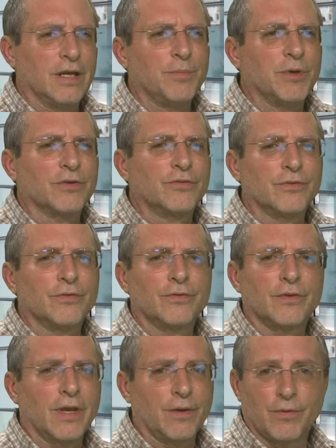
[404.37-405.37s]

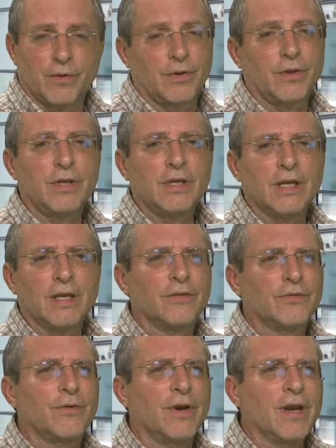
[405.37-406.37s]
pictures like we're keyed
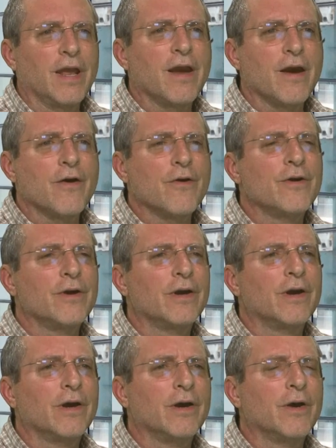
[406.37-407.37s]
against right now,
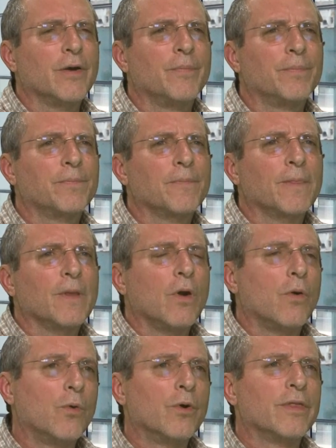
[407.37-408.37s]

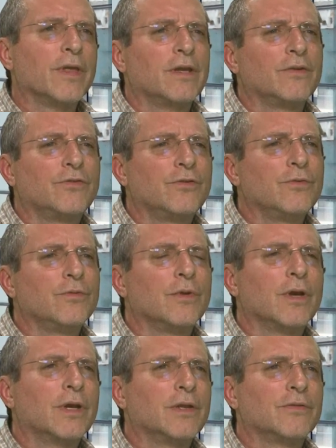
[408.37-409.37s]
or they can shoot
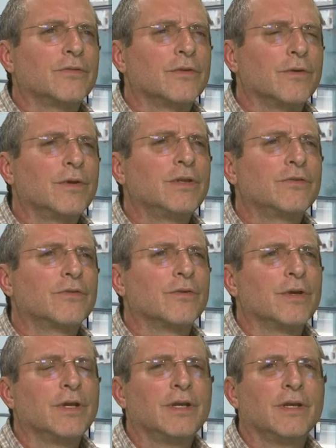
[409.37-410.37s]
against the green
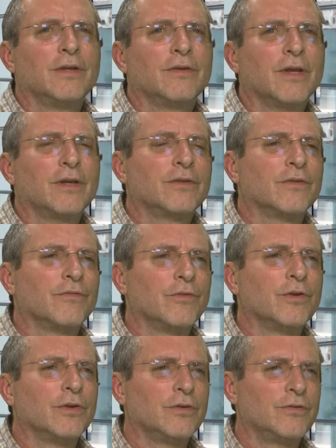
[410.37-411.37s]
screen and take their
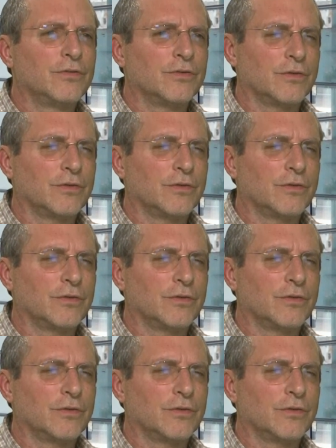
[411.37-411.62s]
footage